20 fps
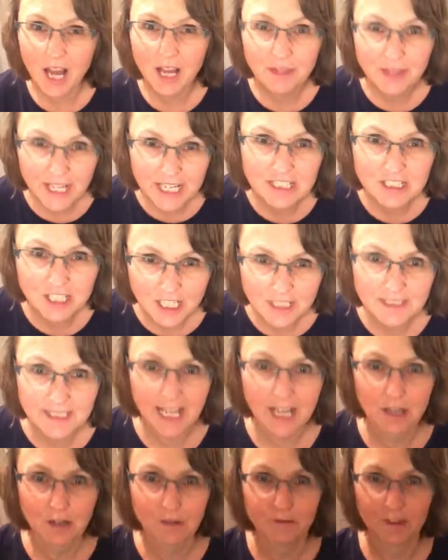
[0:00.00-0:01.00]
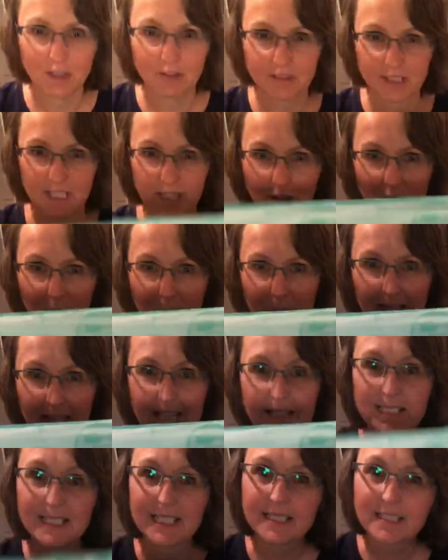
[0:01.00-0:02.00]
sake, Miriam.
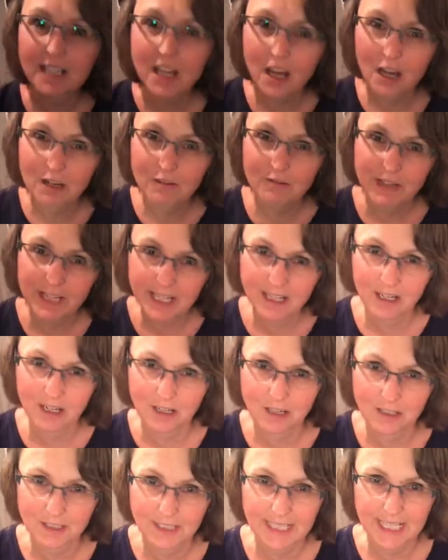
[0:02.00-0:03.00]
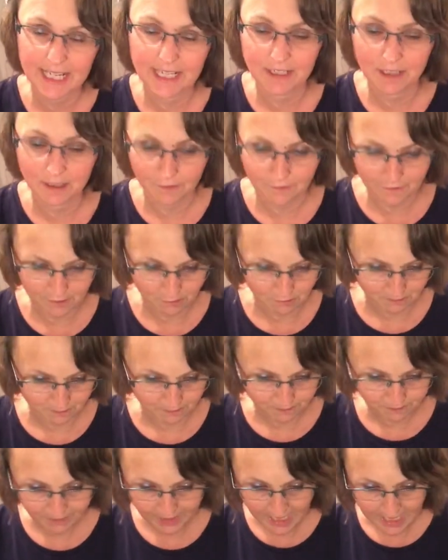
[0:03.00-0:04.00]
Right. I've just seen my little girl come out of
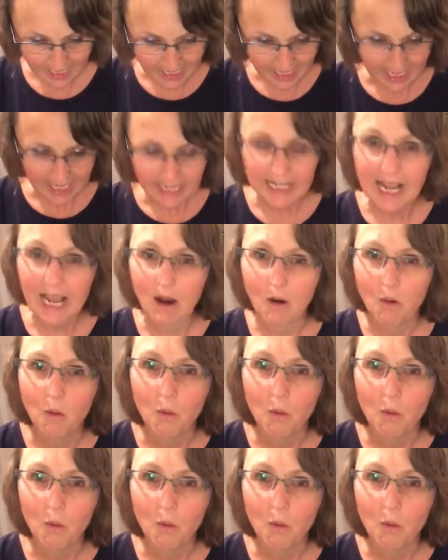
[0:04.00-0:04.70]
the shower, that's it.